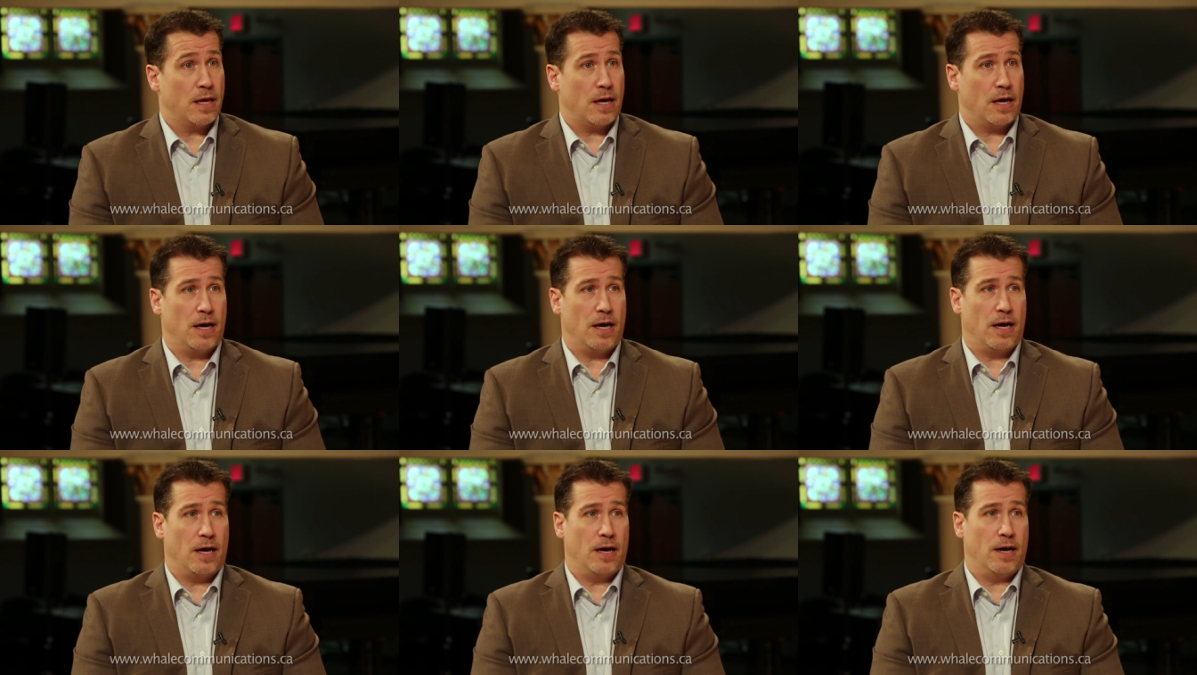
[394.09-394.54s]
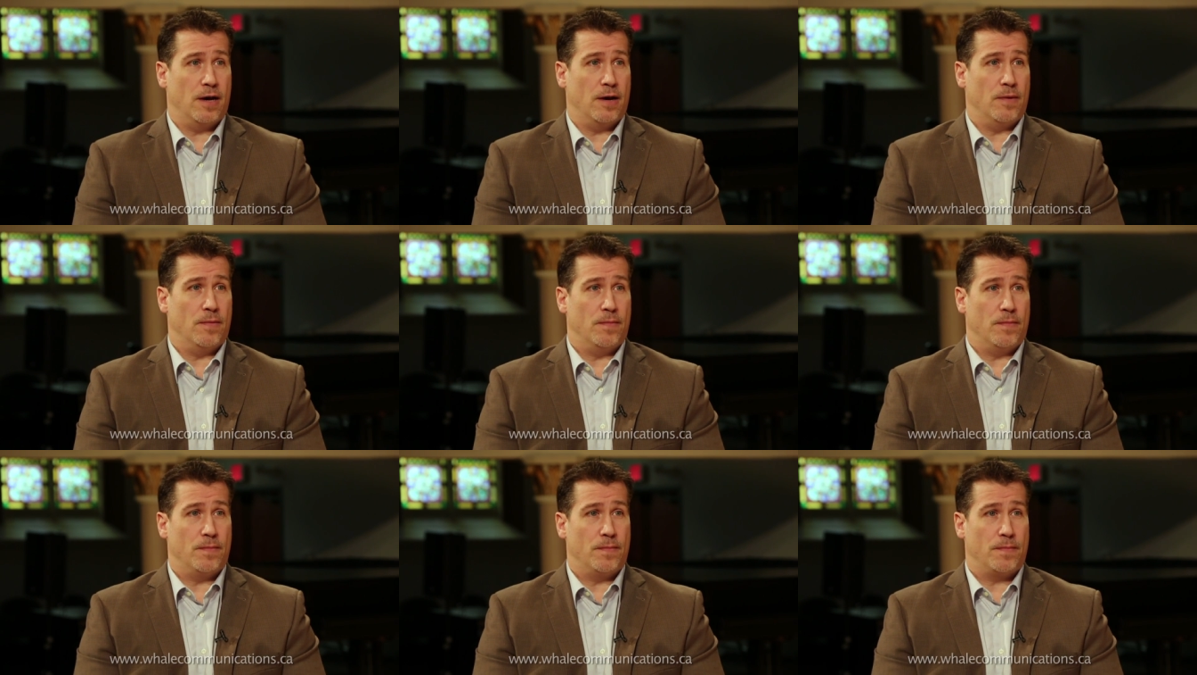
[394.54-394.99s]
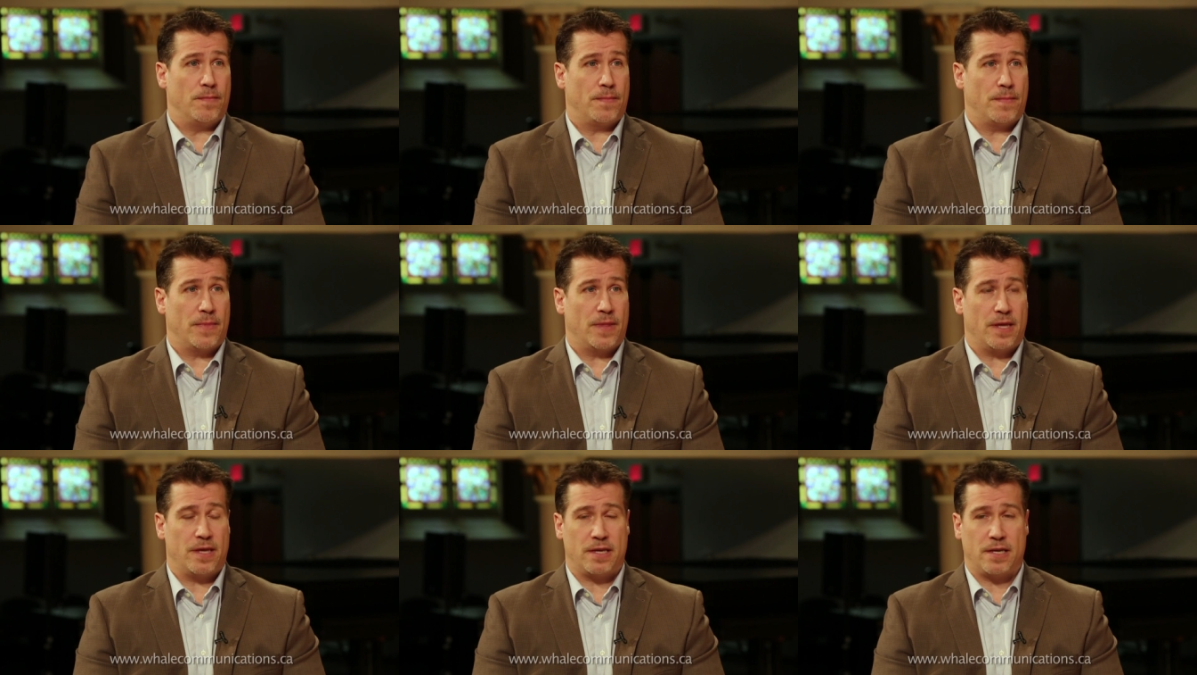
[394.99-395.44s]
Um,
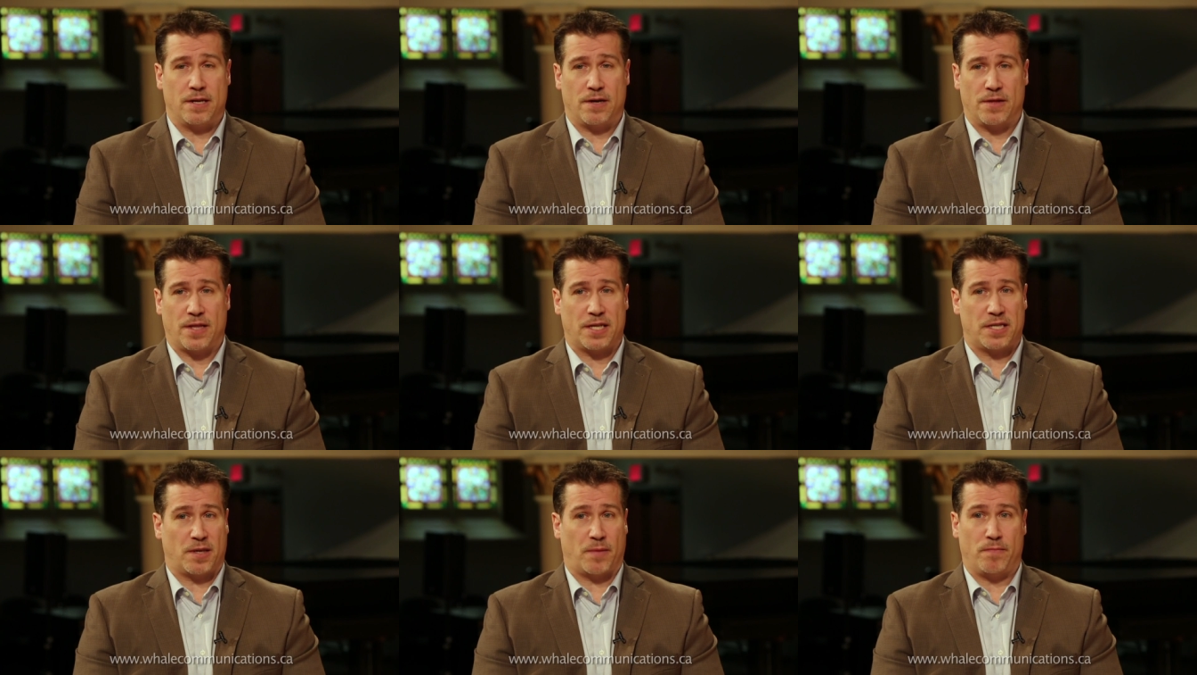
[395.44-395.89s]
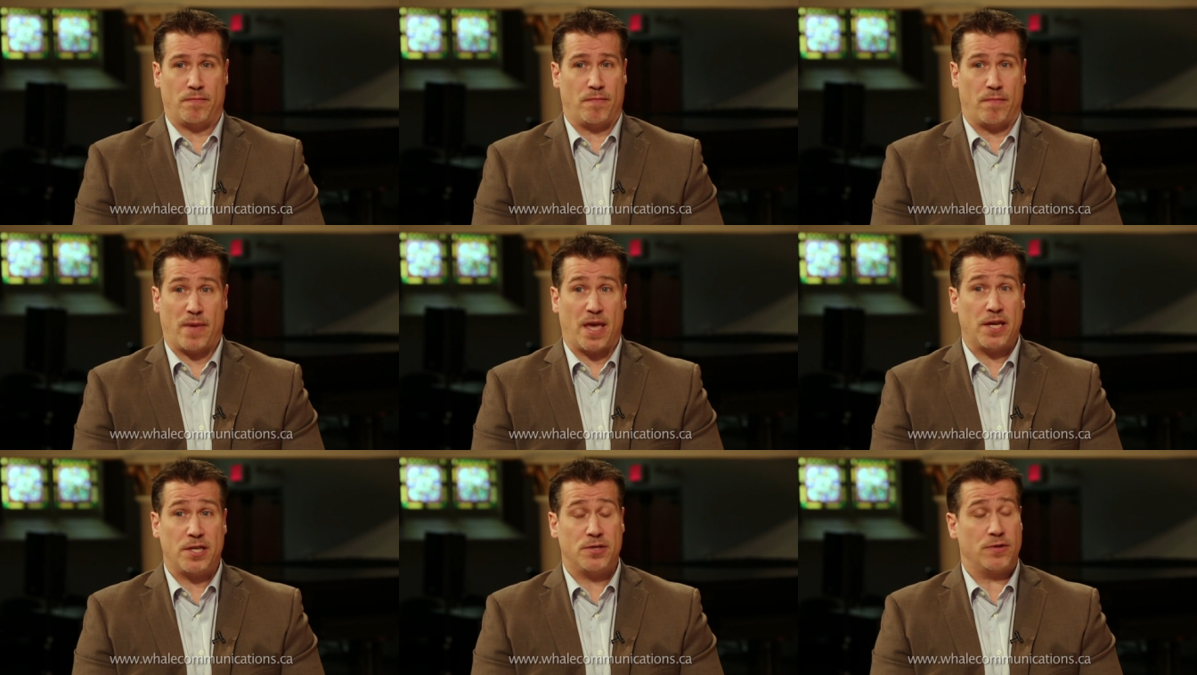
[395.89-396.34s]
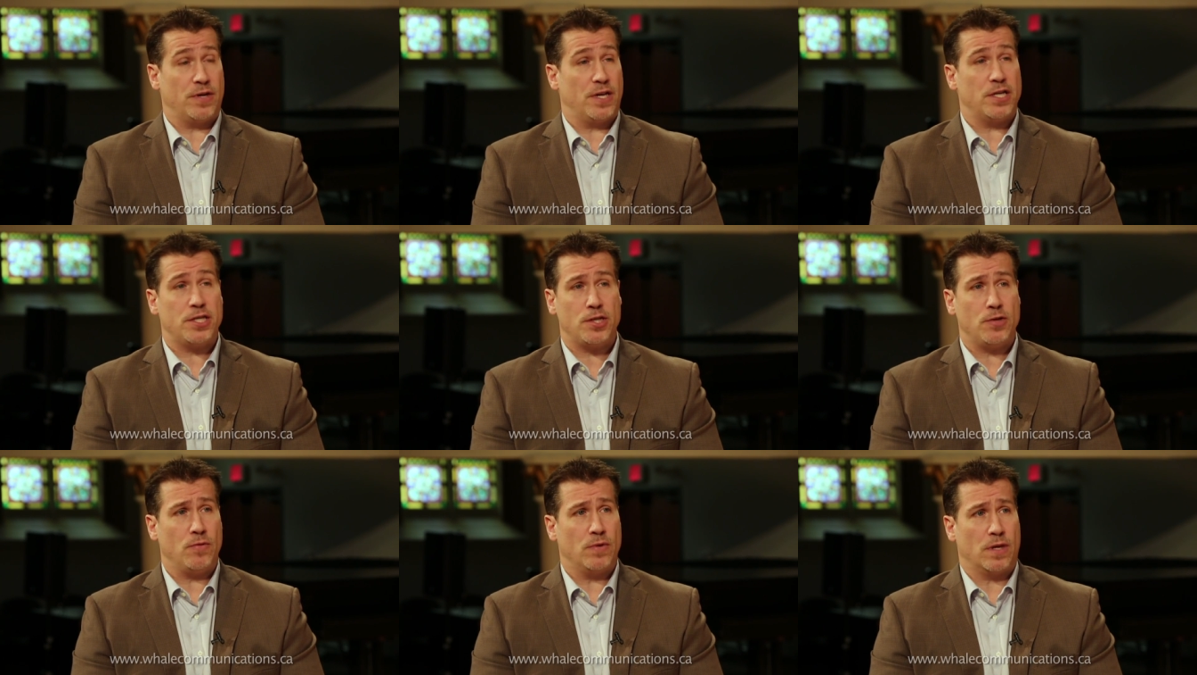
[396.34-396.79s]
you know, that's a major
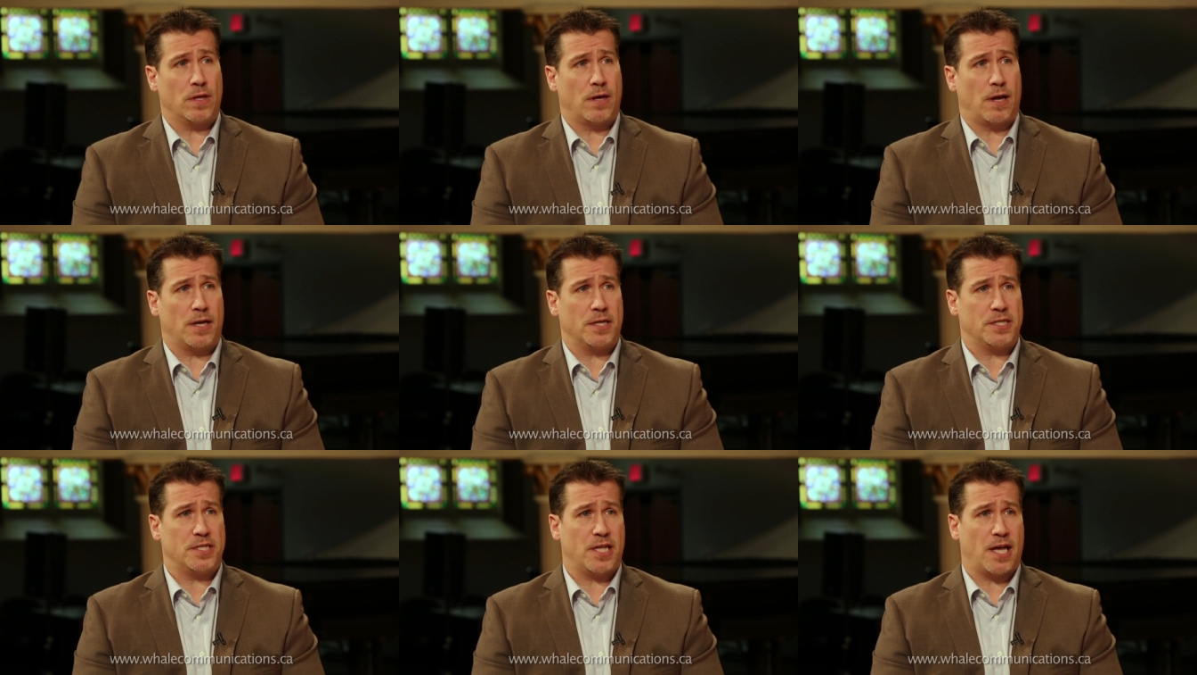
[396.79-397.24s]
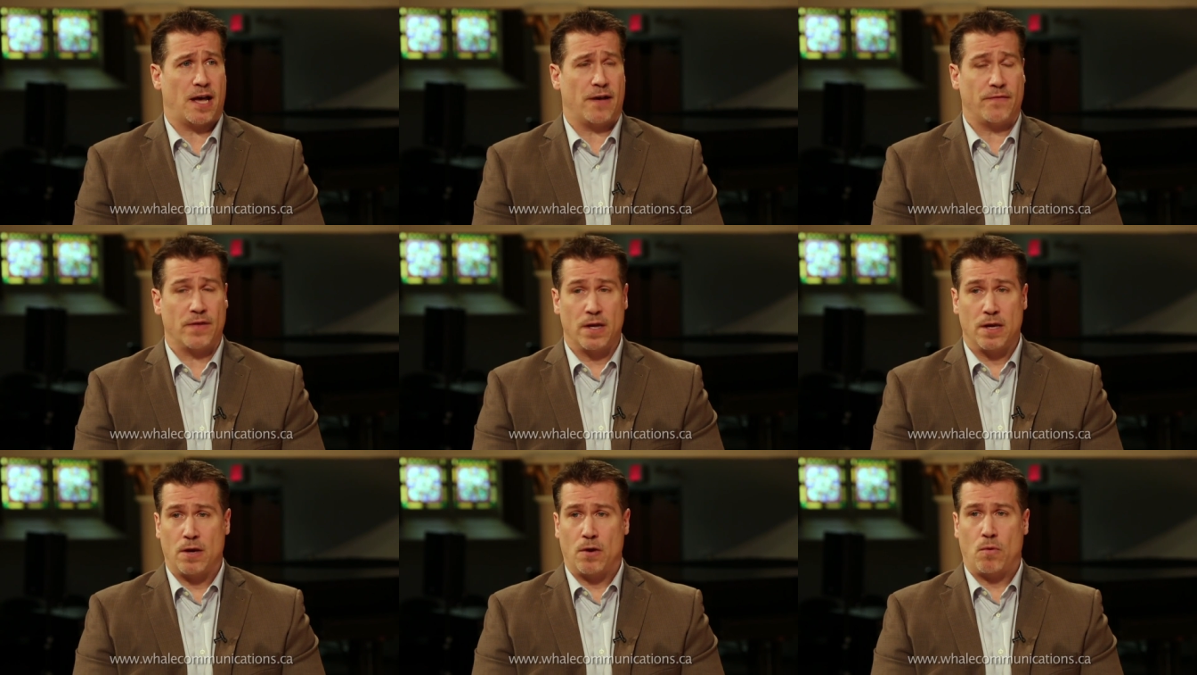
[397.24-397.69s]
issue with a lot of staff.